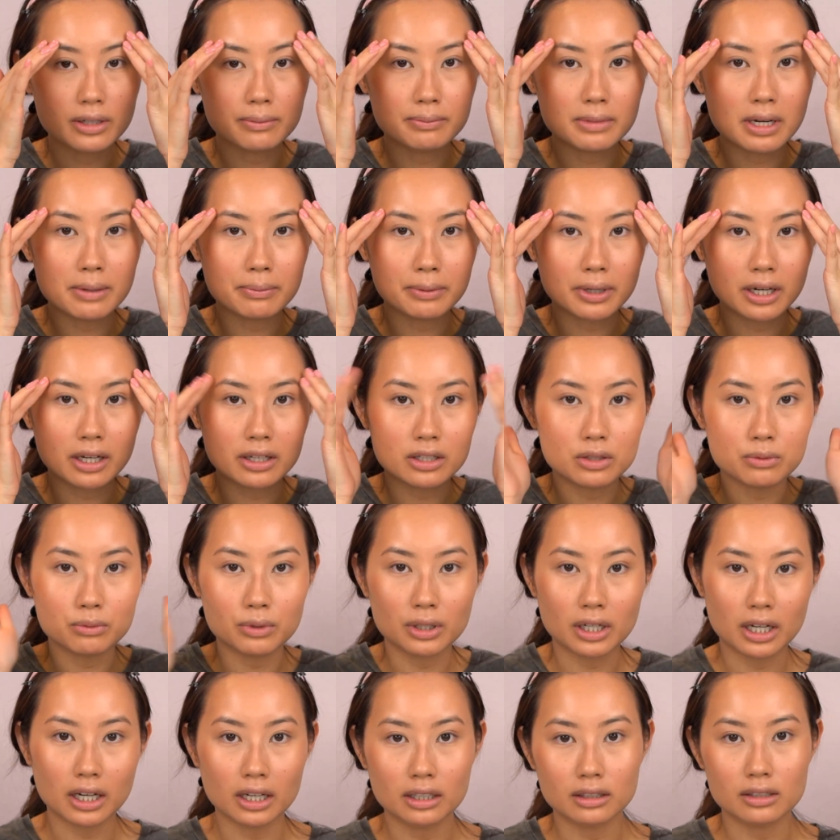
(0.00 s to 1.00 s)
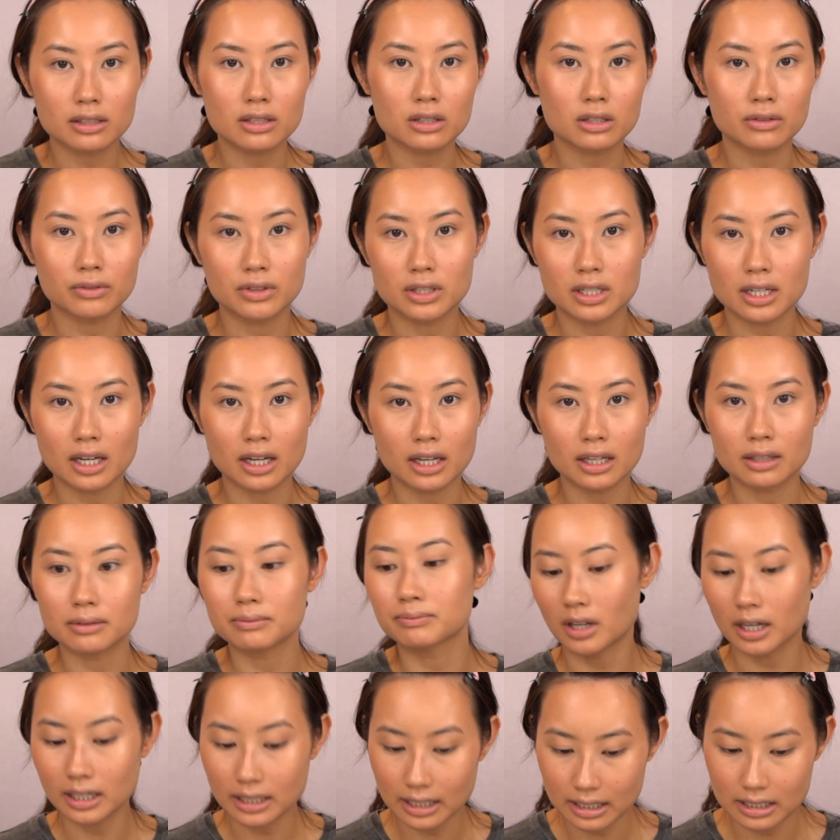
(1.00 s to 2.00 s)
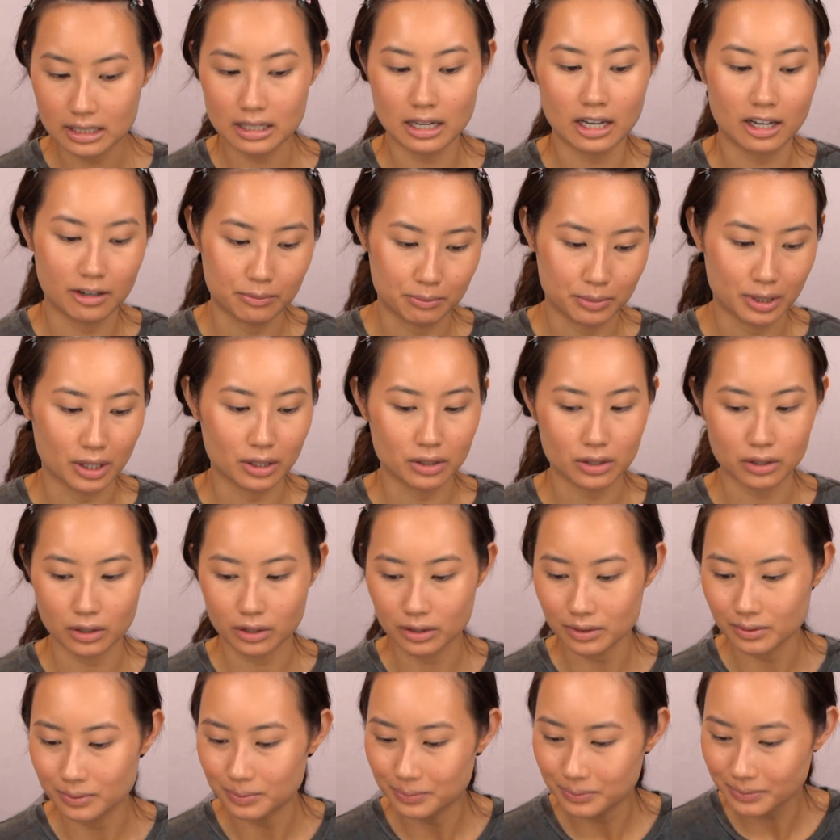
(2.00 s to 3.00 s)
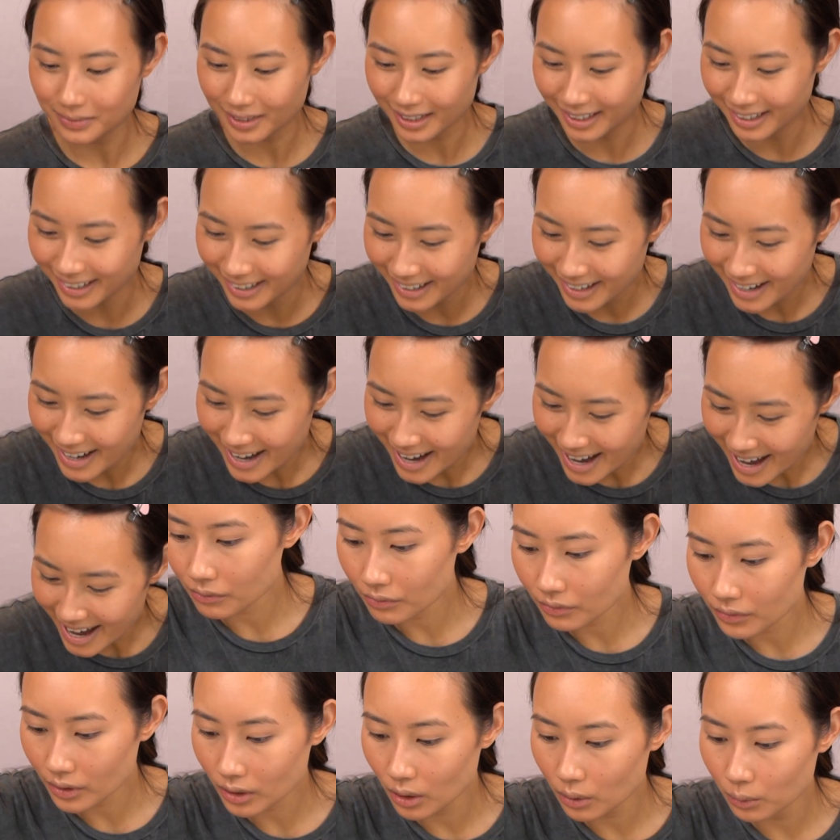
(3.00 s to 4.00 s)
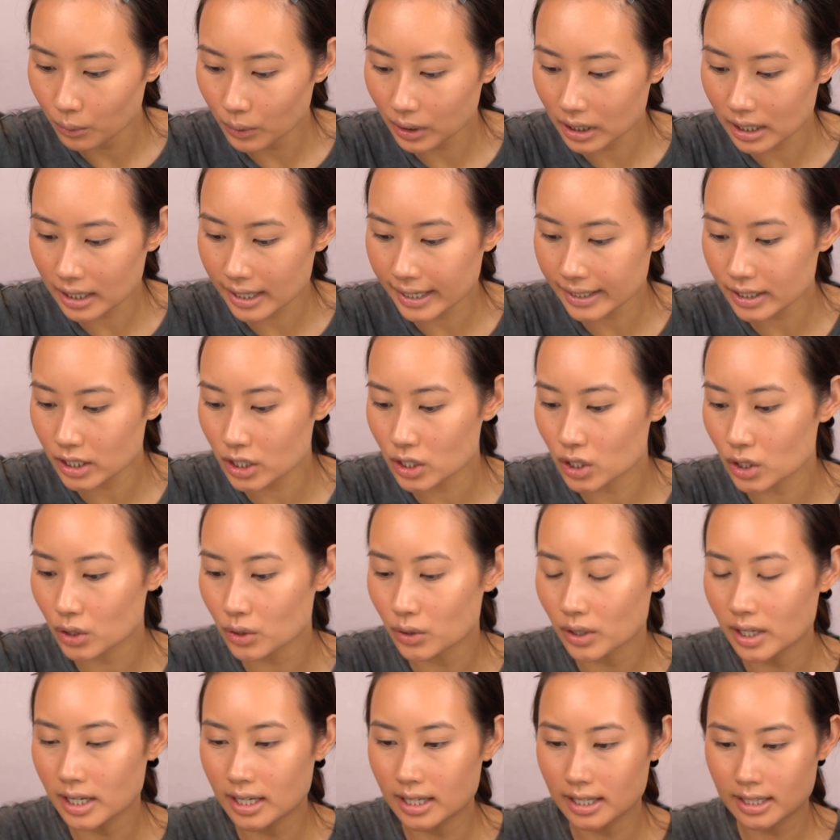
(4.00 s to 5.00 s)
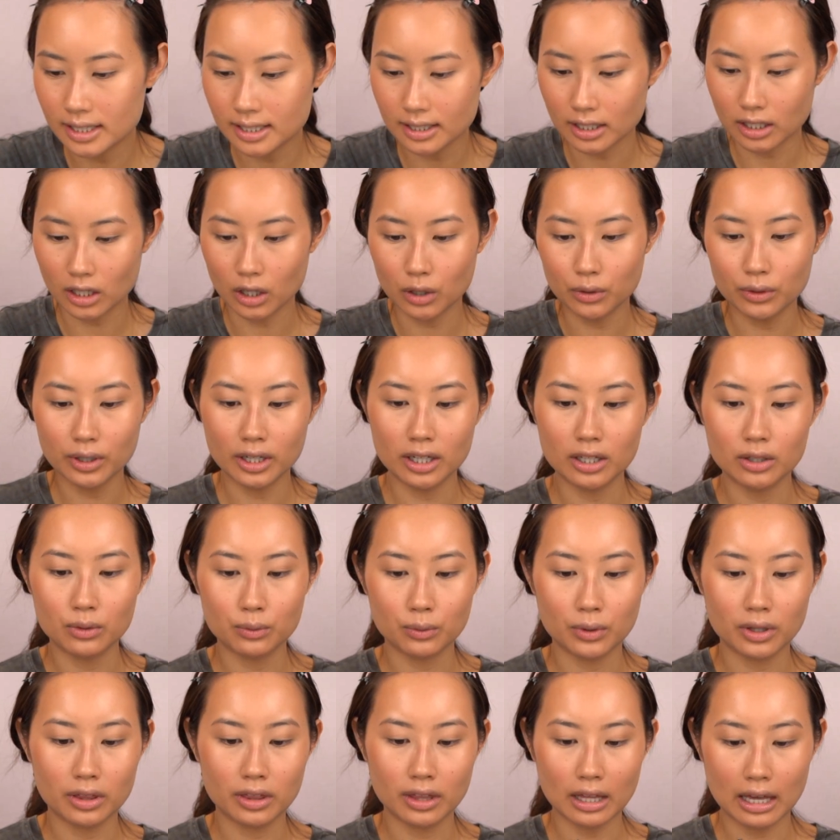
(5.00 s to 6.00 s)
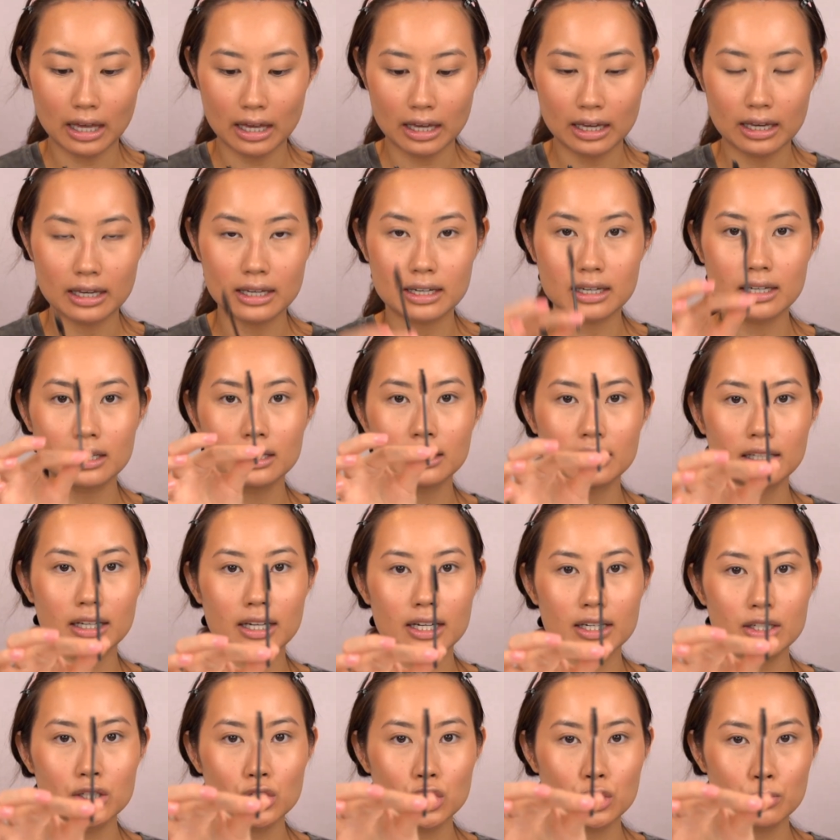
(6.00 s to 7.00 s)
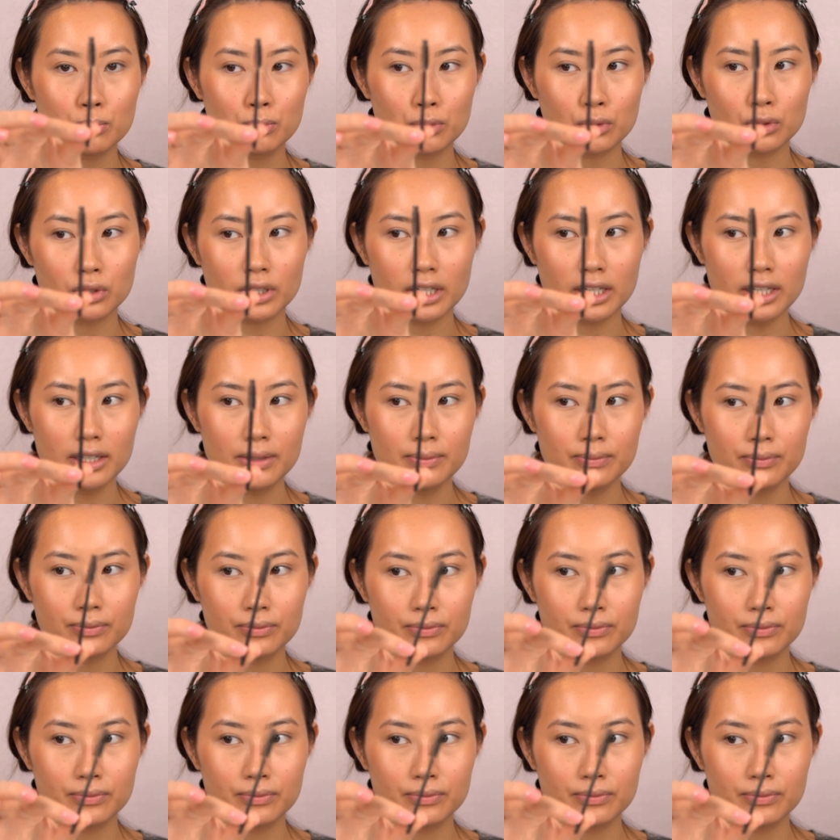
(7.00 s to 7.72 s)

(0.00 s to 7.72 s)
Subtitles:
in my brows regardless of the day. I need to have brows on. What I like to do is go in with a clean spoolie.